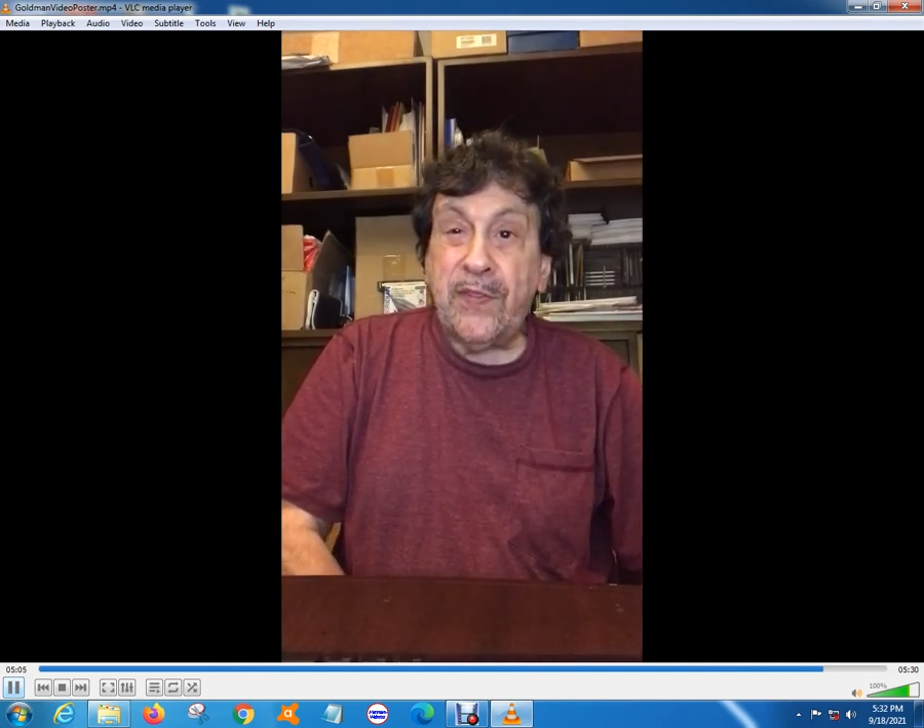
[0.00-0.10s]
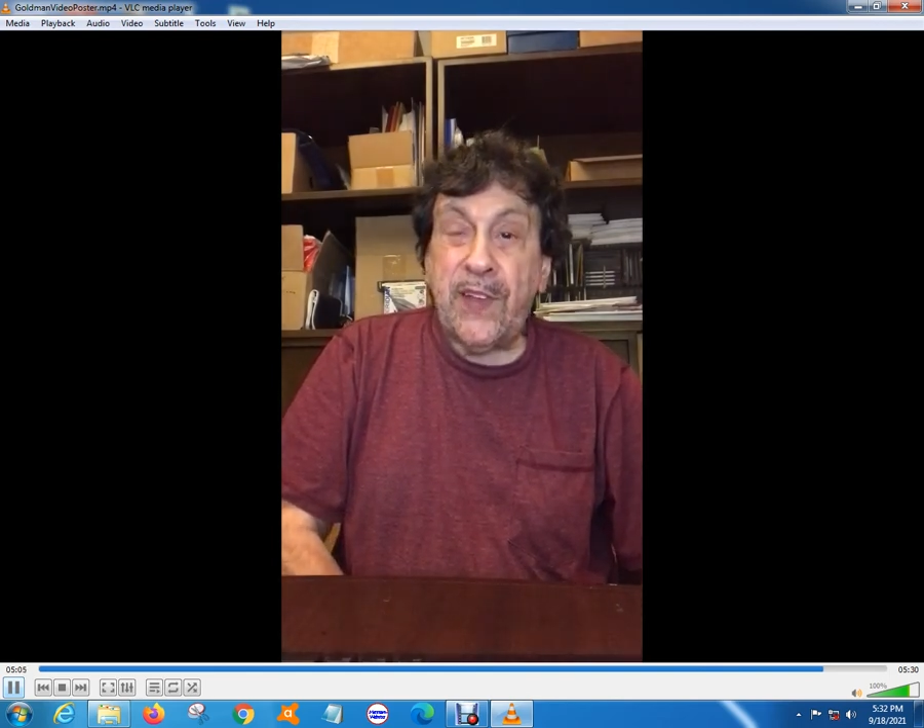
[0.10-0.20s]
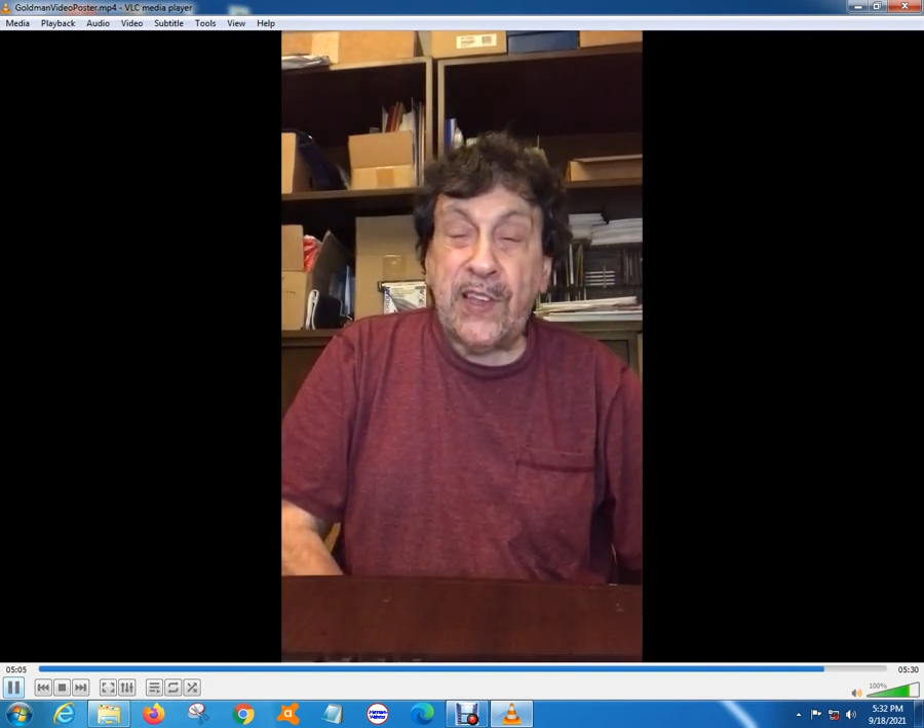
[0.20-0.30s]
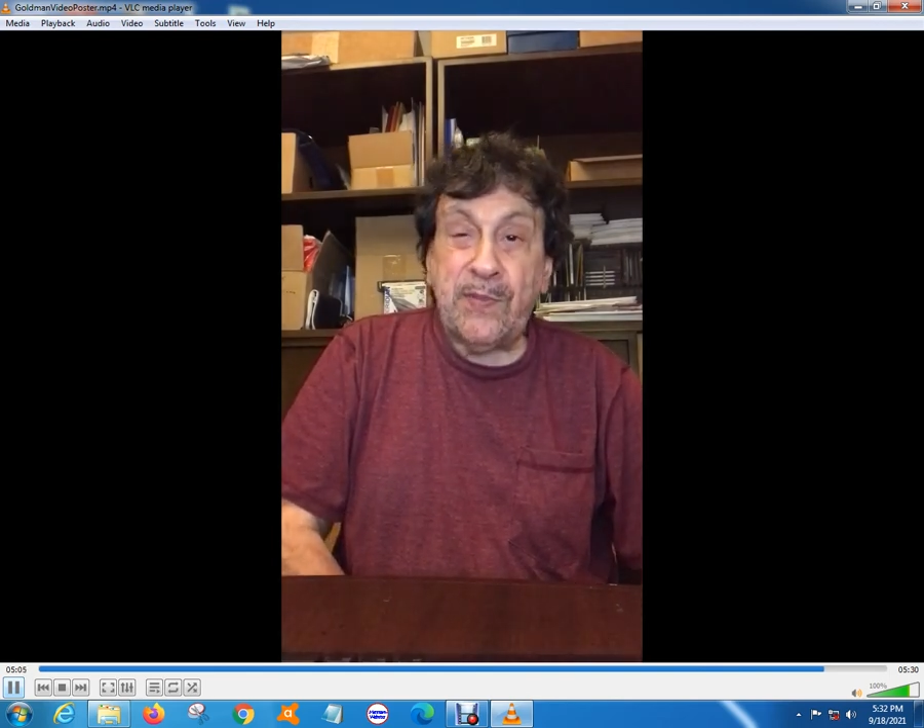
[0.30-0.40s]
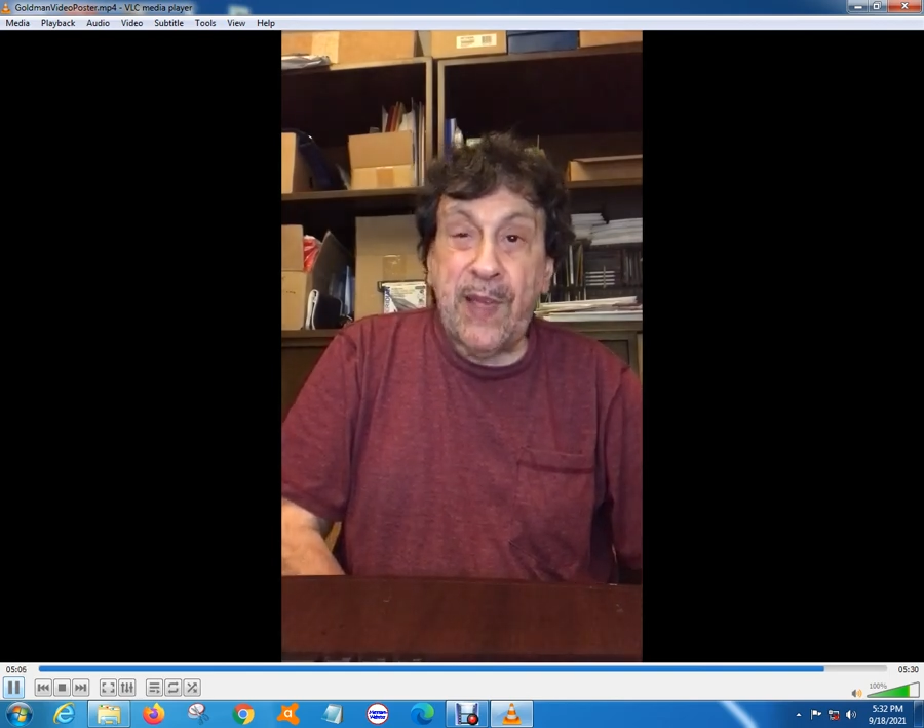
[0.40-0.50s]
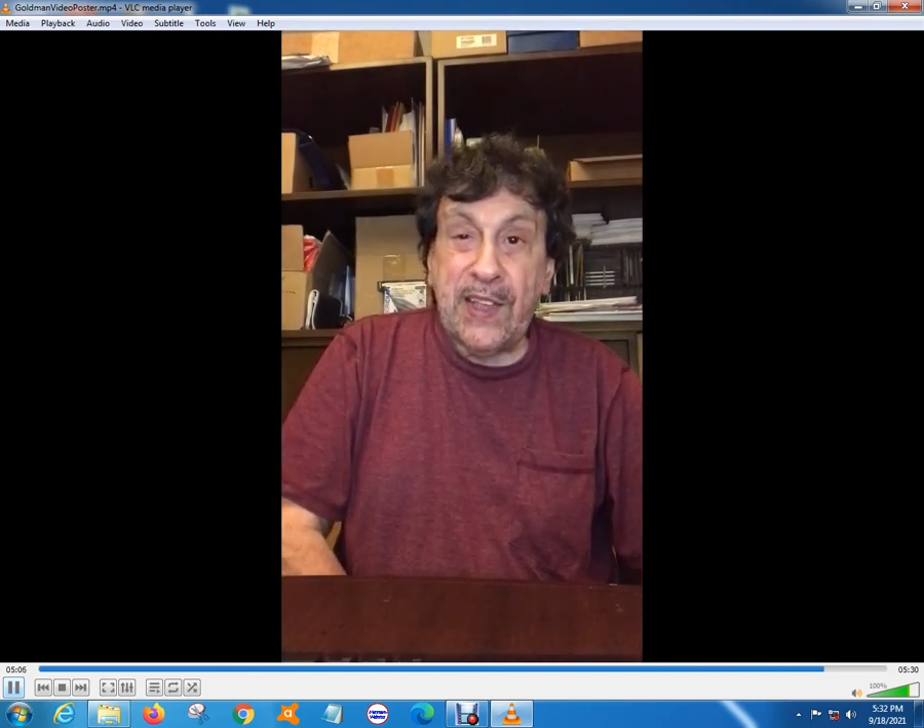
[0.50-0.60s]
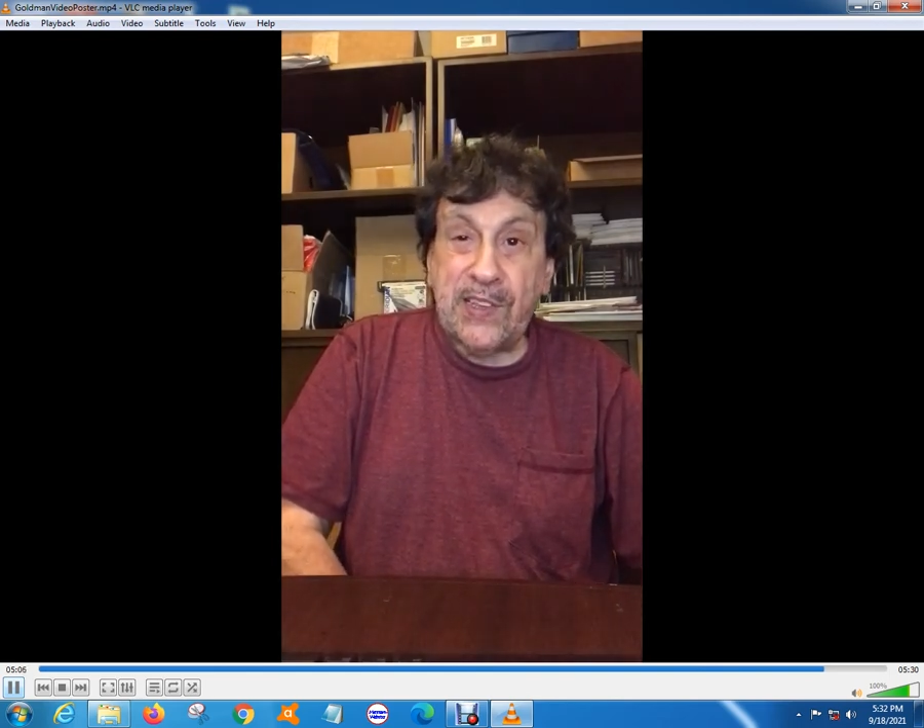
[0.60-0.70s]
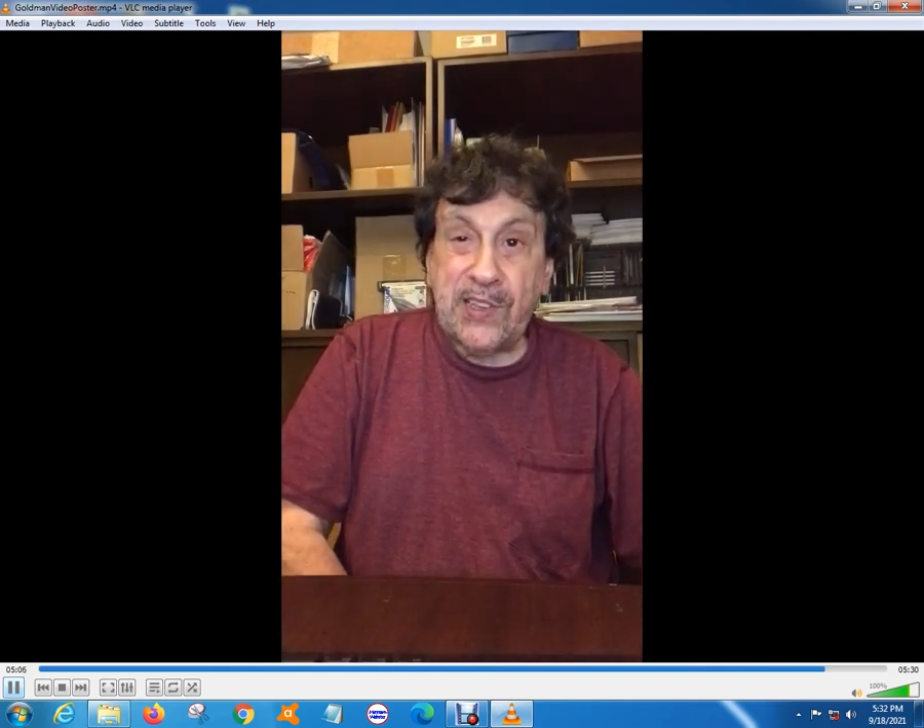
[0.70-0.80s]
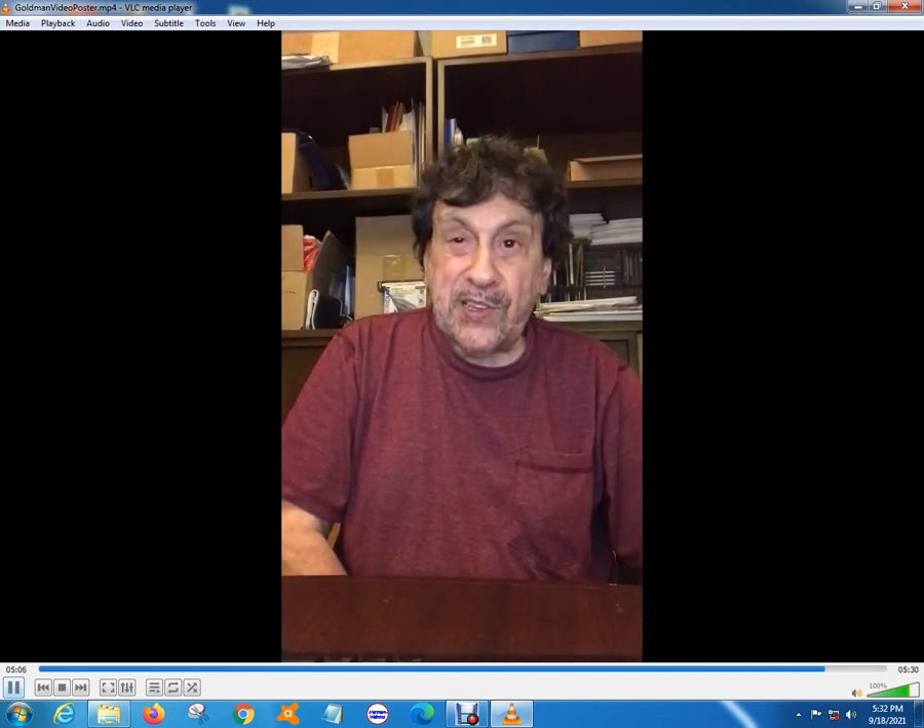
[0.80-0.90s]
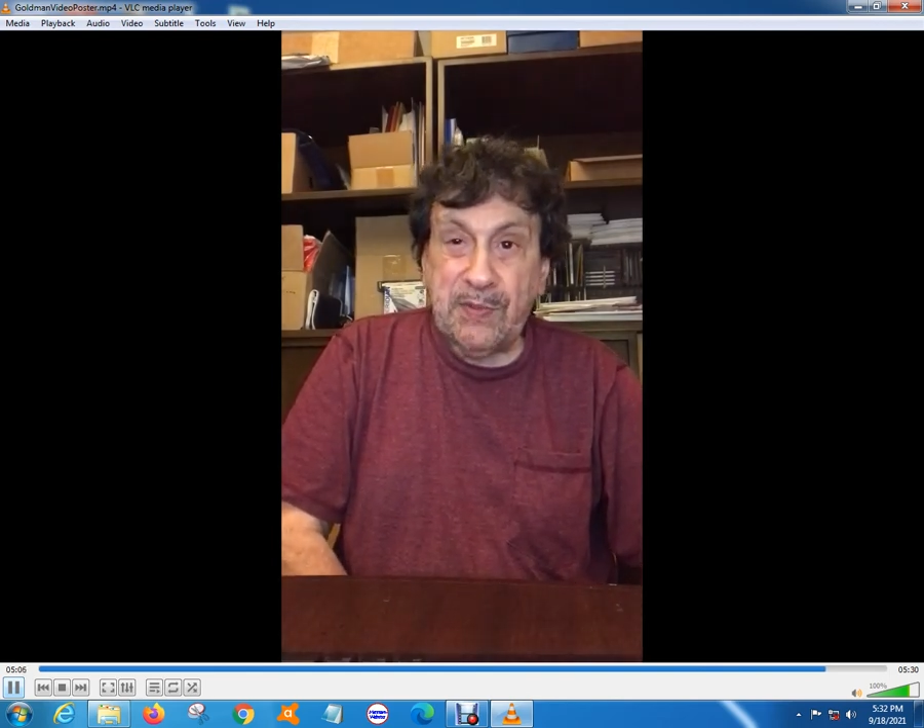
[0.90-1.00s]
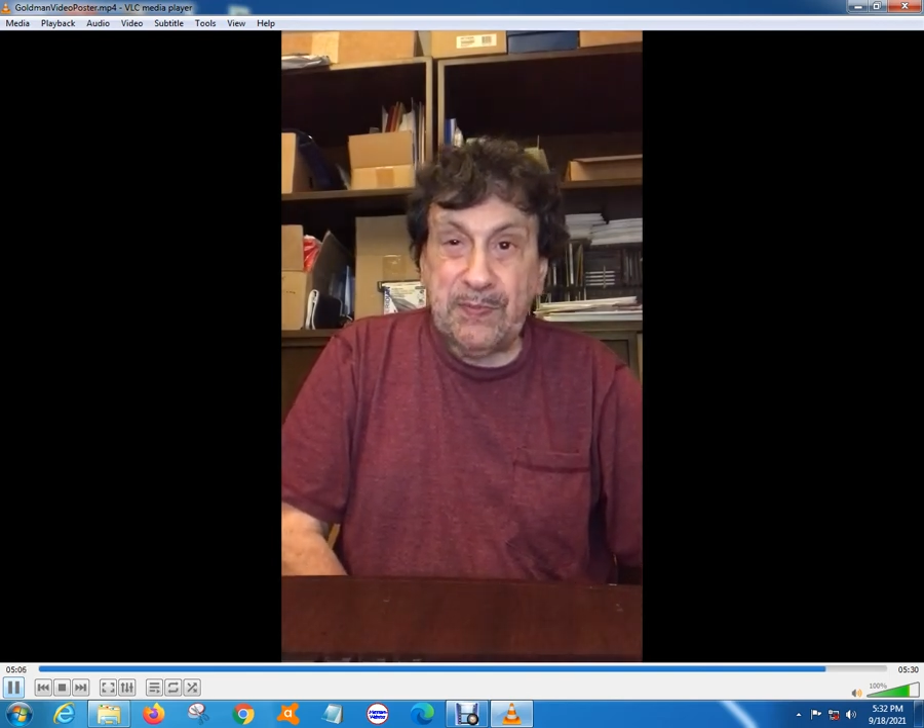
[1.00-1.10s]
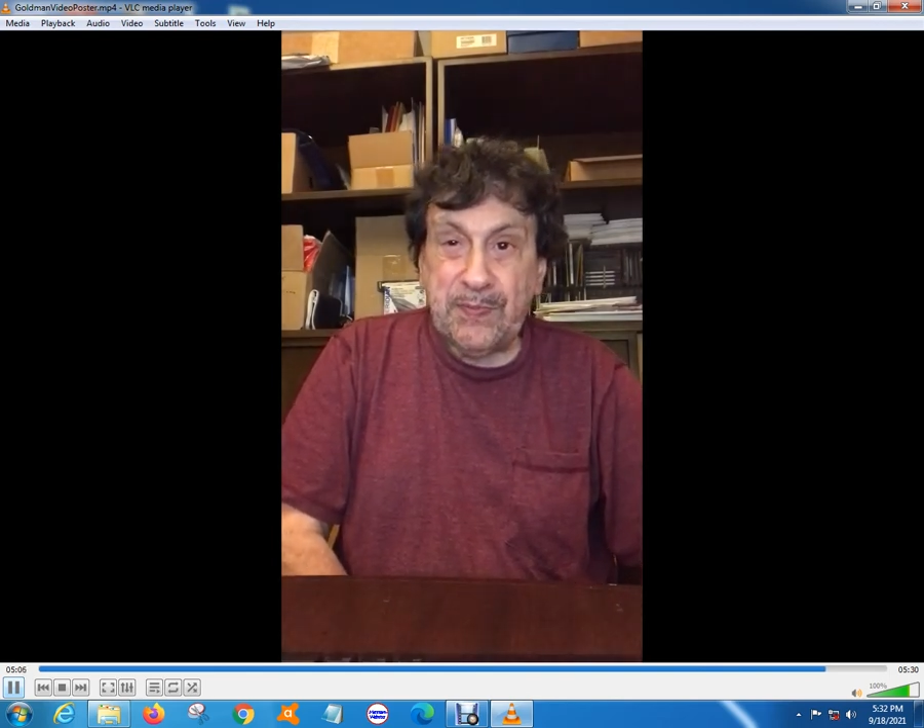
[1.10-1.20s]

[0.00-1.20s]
face masks.